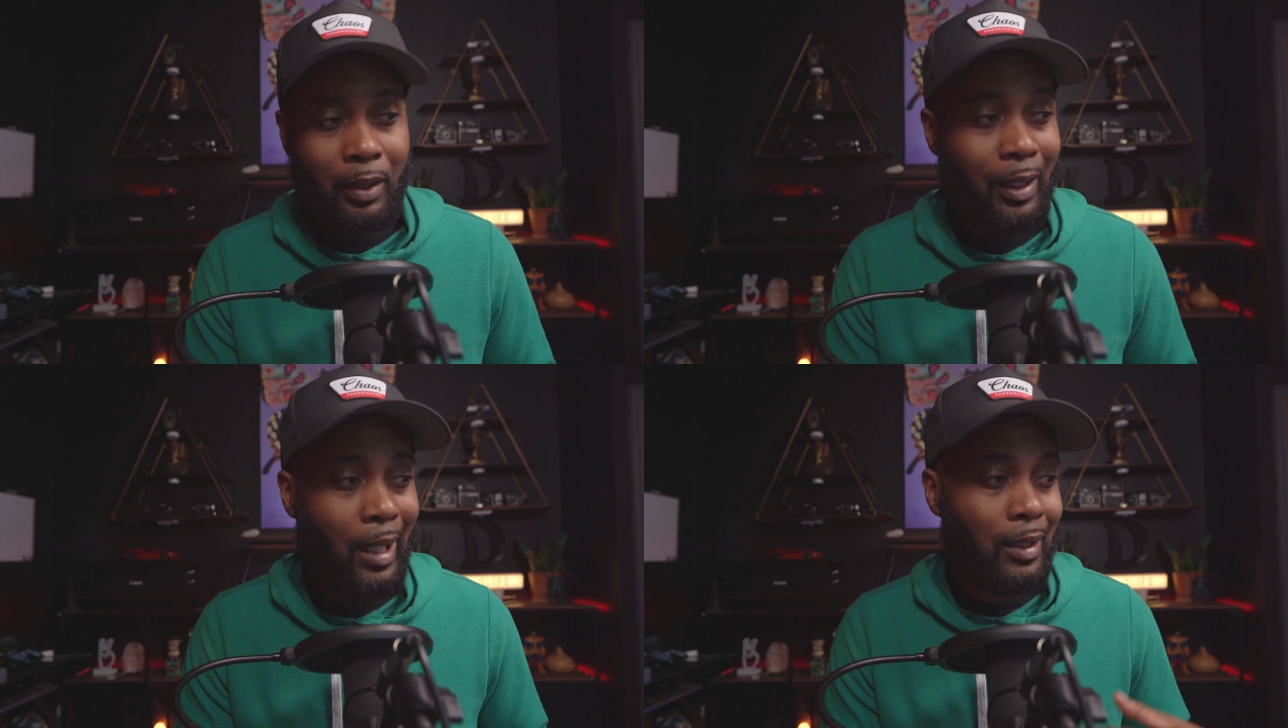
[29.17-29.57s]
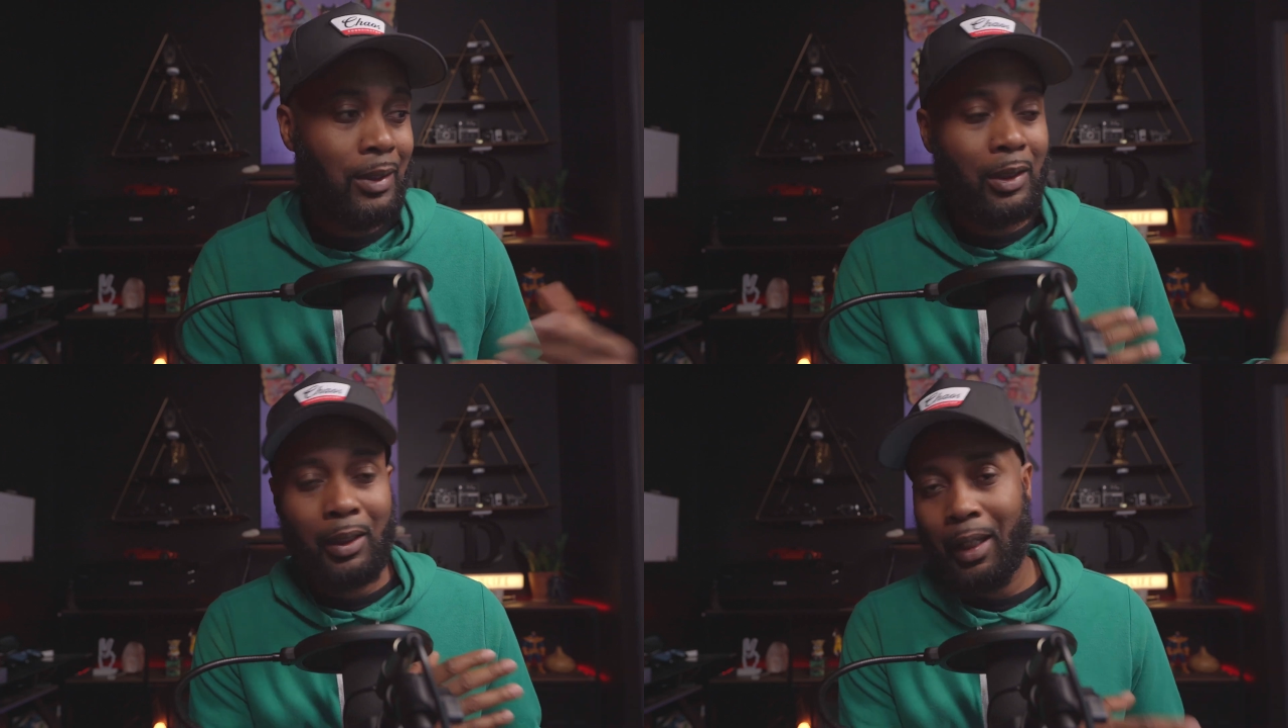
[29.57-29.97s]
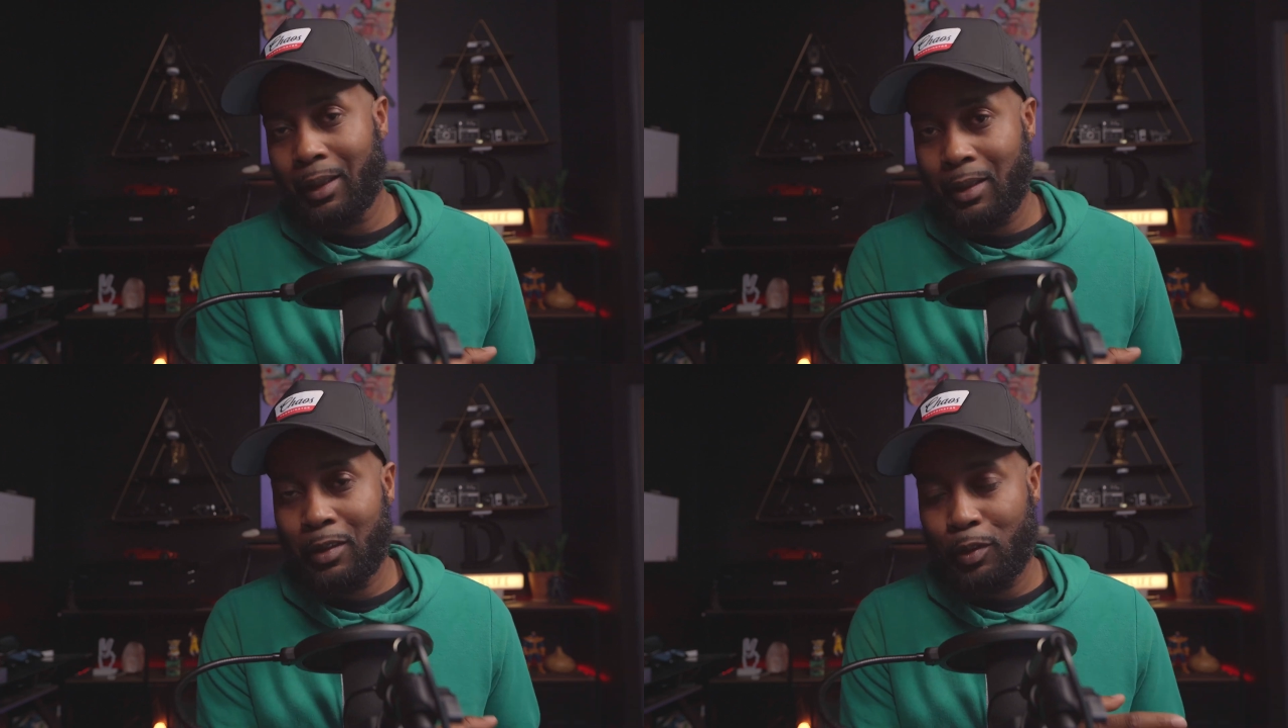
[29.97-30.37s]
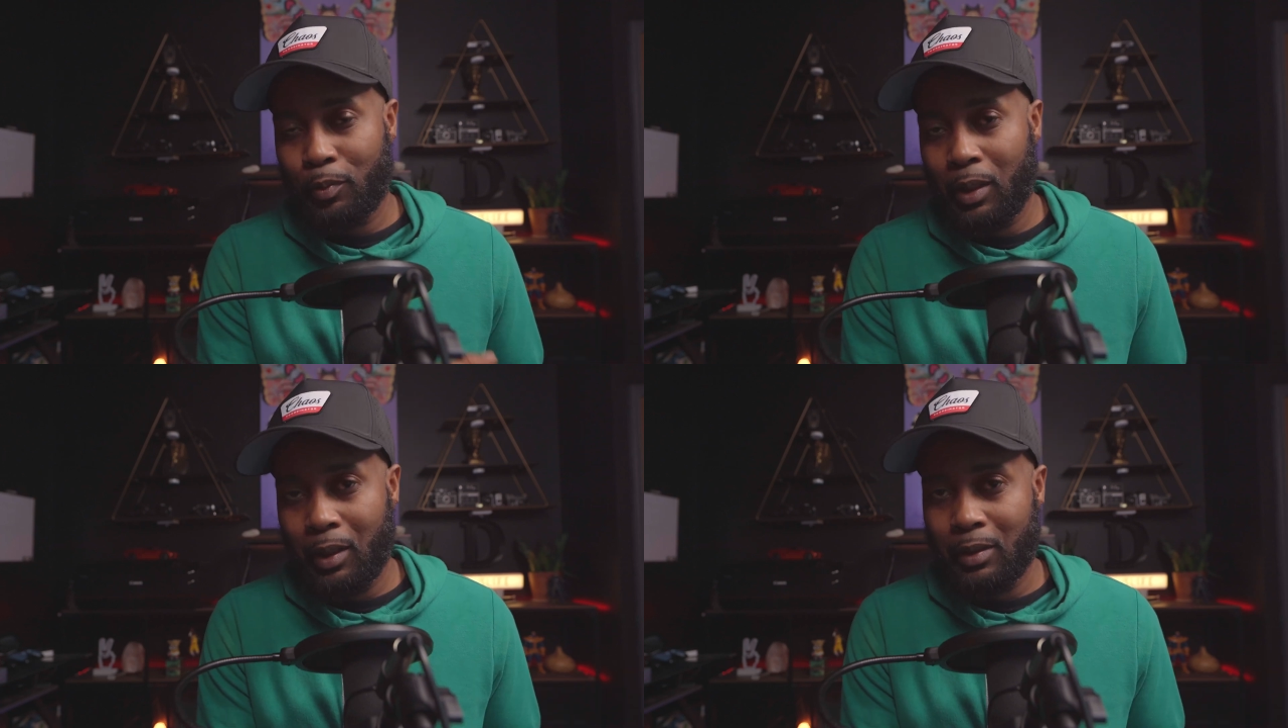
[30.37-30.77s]
that got selected to
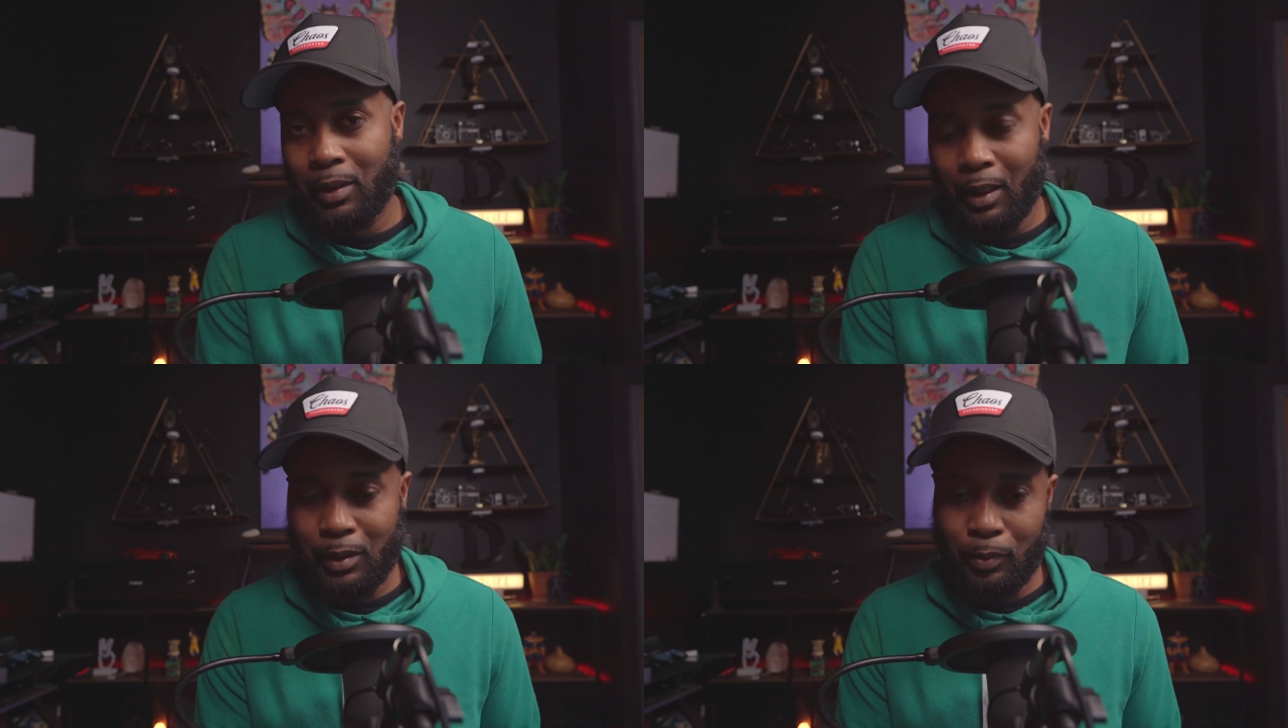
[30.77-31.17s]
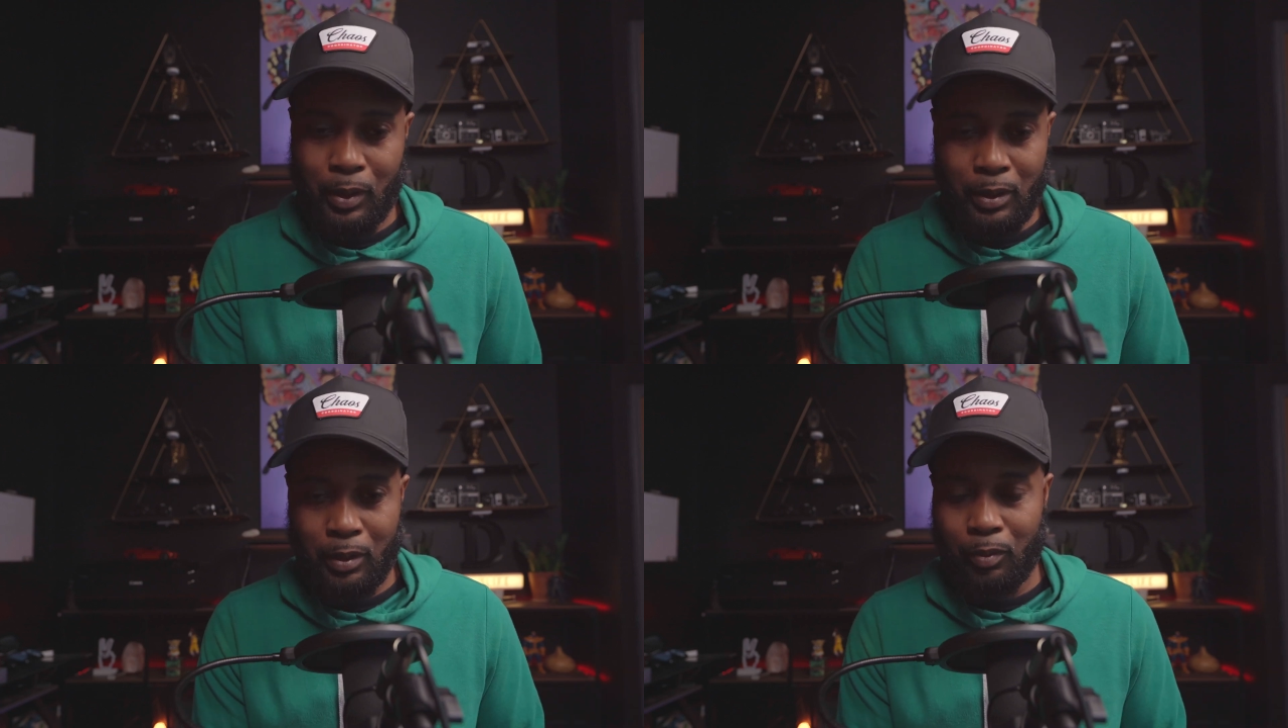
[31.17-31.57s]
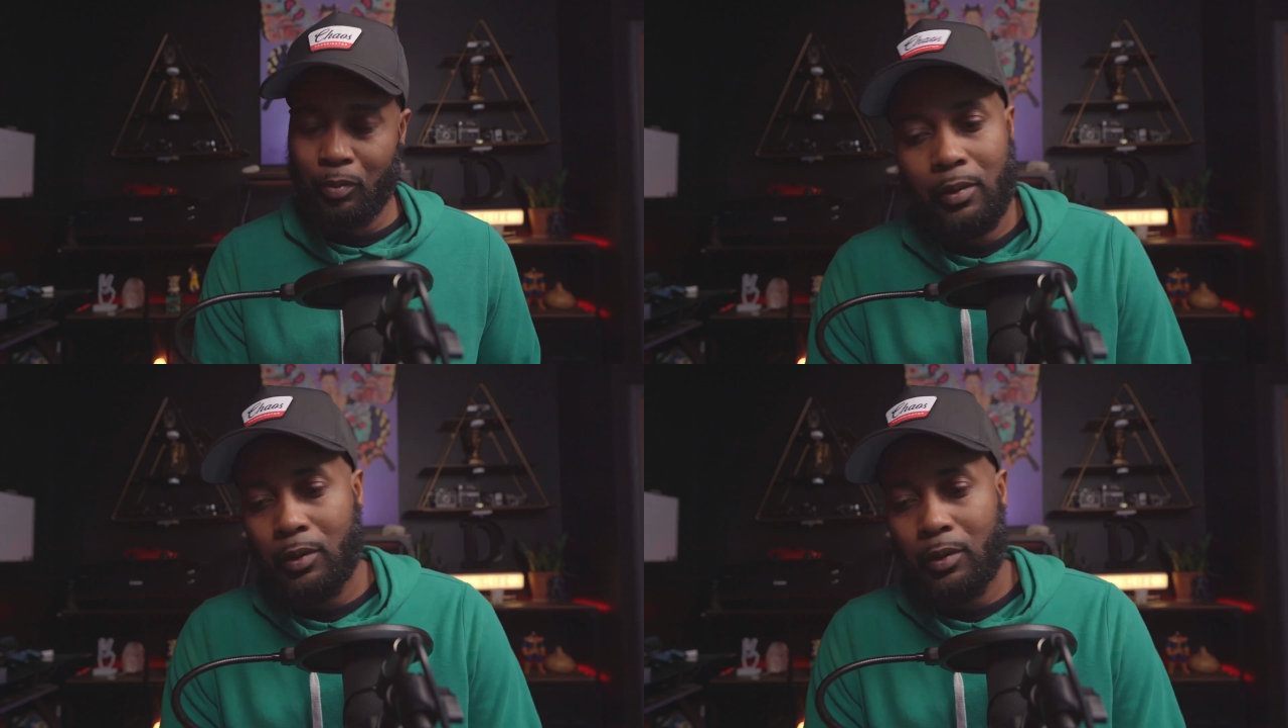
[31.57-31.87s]
be in this exhibition.